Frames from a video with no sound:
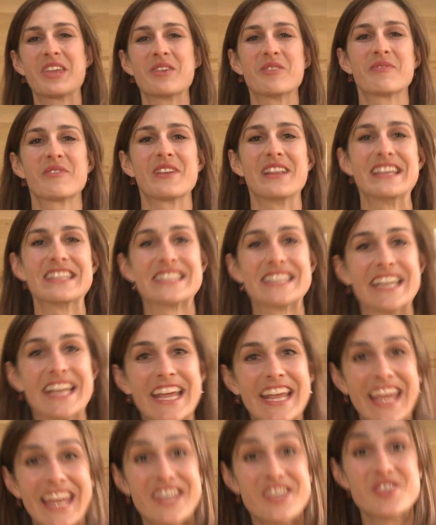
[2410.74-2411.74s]
you for
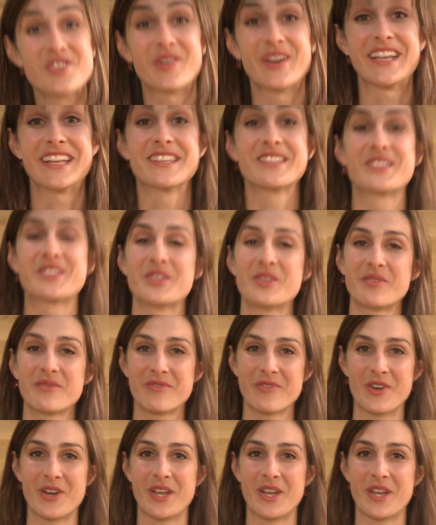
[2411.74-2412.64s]
listening, and join us soon for